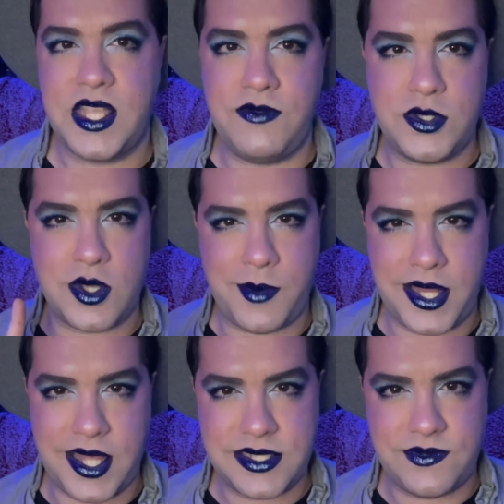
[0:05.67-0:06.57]
If you saw my
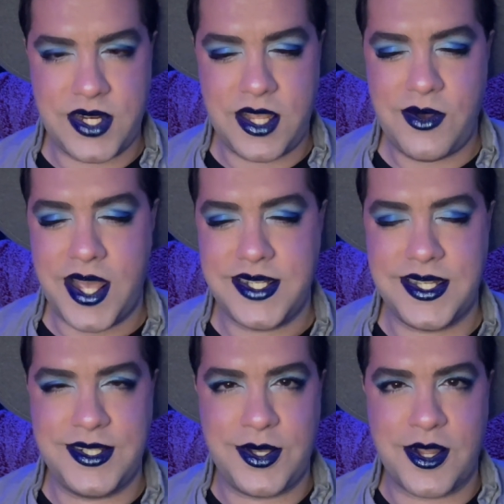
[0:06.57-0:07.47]
last video, I
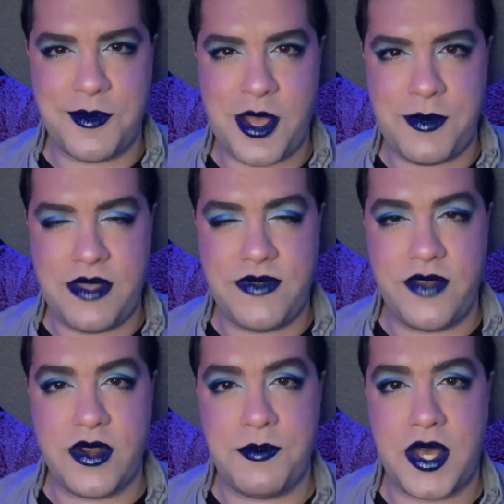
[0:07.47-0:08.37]
did talk about my
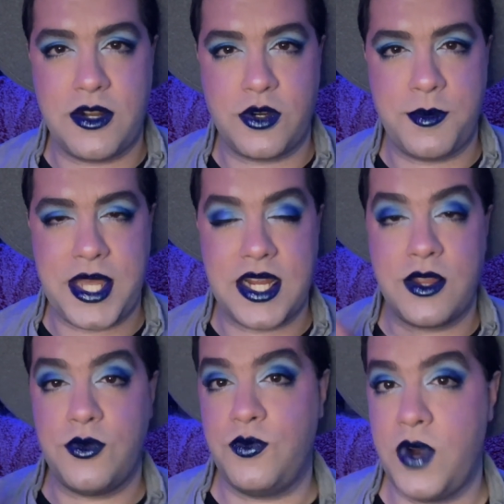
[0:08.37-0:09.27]
favorite monochromatic
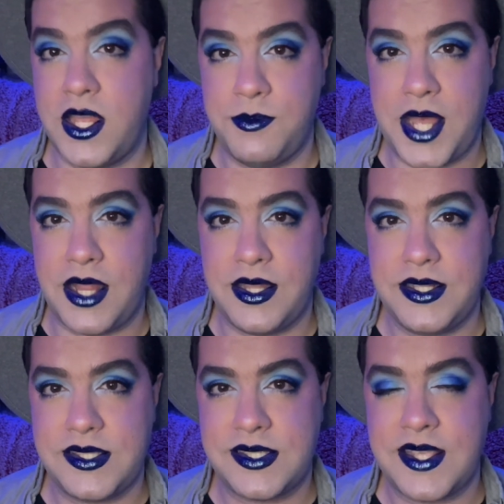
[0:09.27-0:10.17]
red
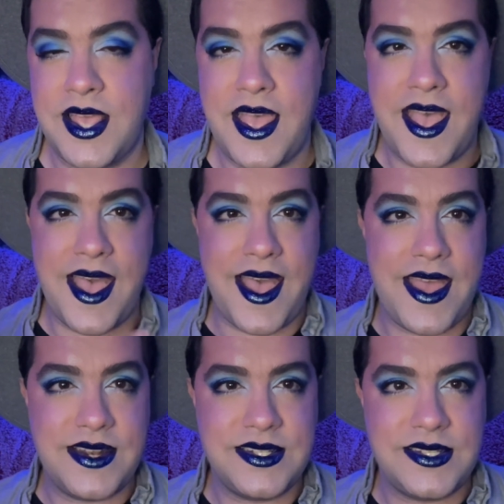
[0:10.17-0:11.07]
palettes,
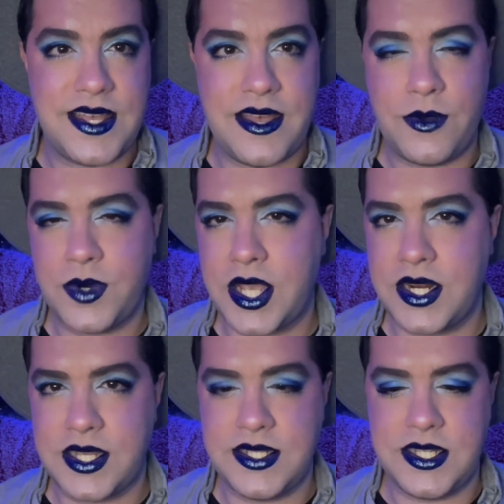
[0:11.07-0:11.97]
and we're kind
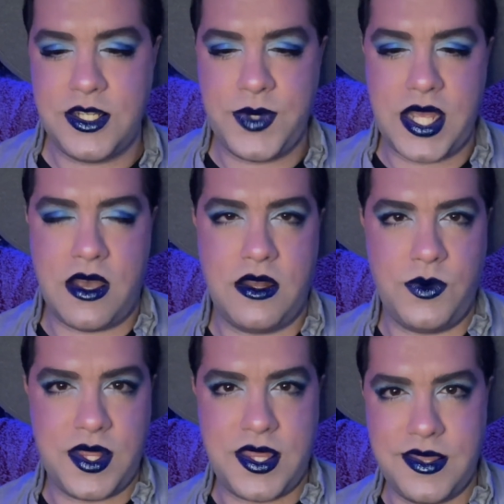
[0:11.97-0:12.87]
of continuing on
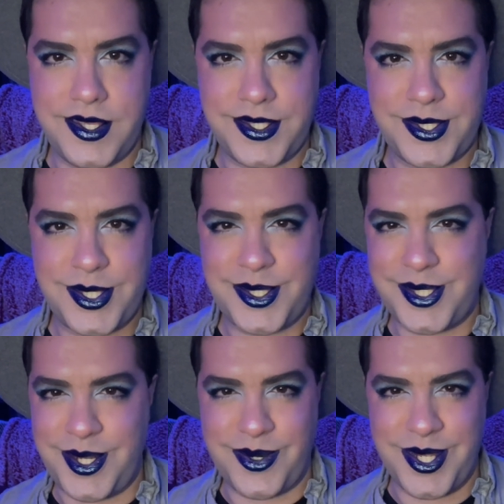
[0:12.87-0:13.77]
with this
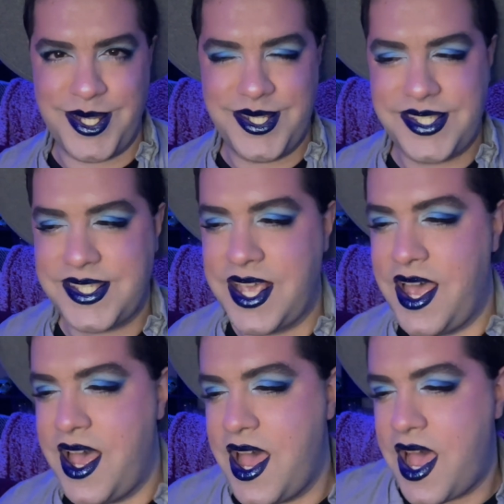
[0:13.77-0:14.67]
series.
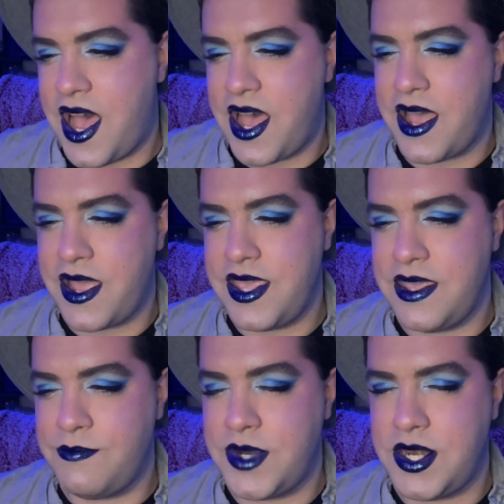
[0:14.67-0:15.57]

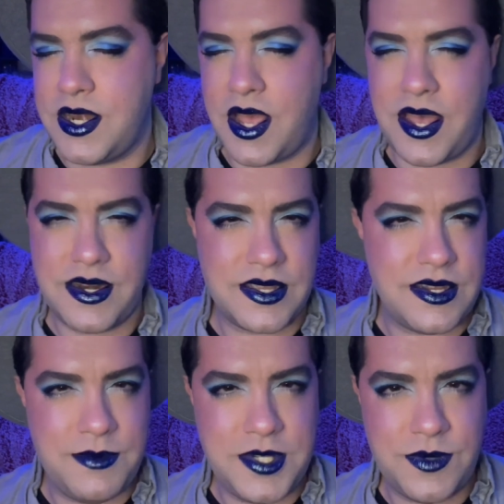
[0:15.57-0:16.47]
I'm not going
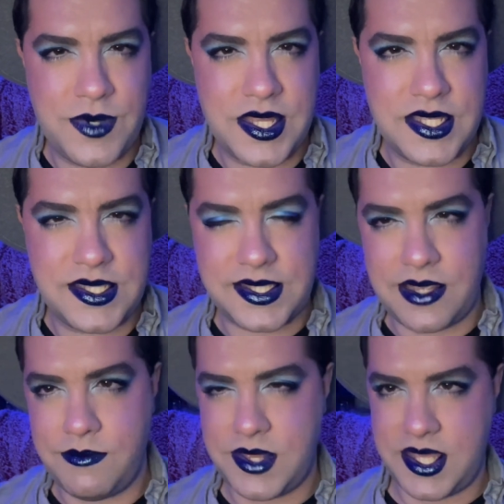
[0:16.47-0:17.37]
to be doing this
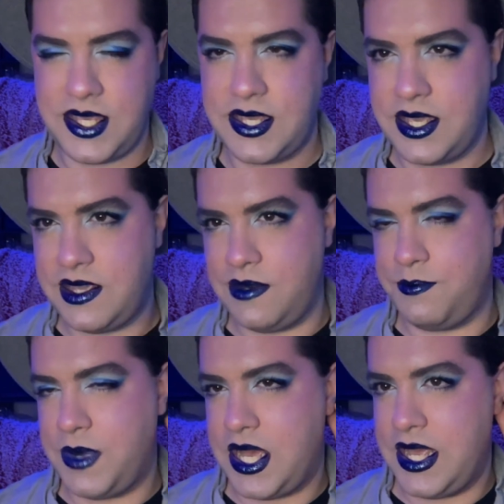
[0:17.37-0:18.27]
same thing in
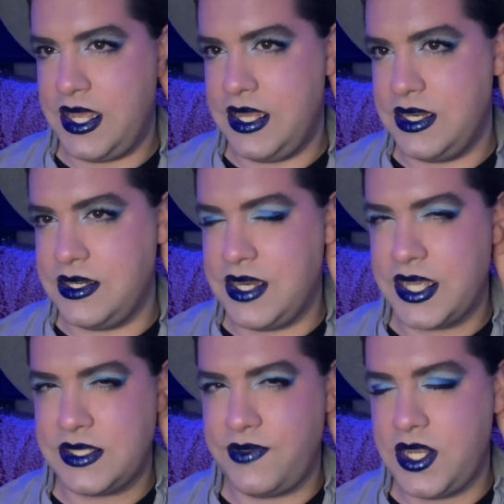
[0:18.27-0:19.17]
my
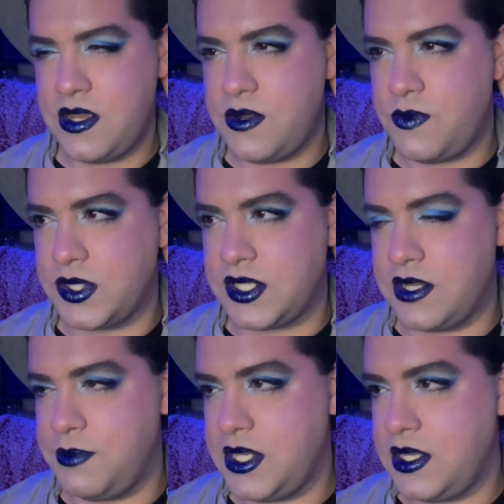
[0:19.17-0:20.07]
next video. What's it going
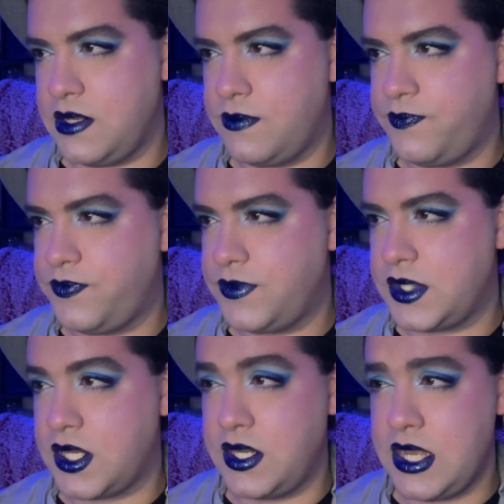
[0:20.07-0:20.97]
to be?
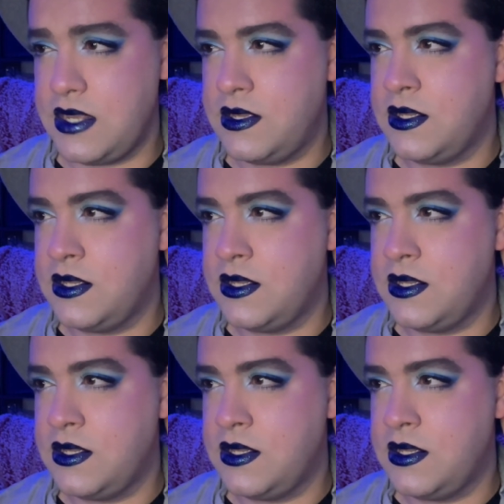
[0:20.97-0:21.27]
Sunday?